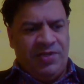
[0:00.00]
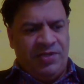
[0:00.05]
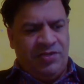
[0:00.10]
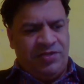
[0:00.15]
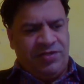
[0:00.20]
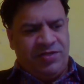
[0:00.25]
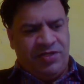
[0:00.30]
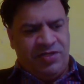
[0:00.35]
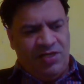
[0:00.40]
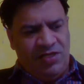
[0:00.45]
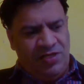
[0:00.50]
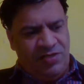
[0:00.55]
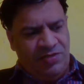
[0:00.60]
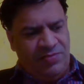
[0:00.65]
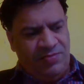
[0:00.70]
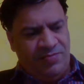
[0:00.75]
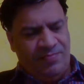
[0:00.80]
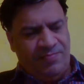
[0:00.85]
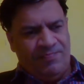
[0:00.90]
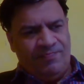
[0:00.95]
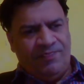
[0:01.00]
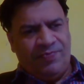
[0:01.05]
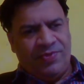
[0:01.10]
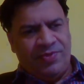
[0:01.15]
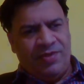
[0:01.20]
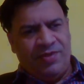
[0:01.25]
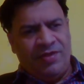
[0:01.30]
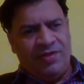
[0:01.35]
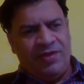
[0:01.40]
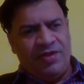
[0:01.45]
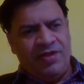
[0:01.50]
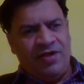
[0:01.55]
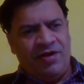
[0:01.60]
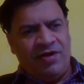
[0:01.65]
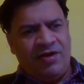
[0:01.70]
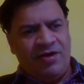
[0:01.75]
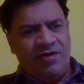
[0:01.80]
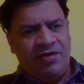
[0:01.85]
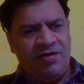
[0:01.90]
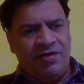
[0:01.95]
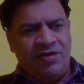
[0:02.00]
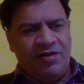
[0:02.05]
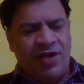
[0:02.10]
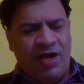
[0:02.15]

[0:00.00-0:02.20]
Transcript: Still, there are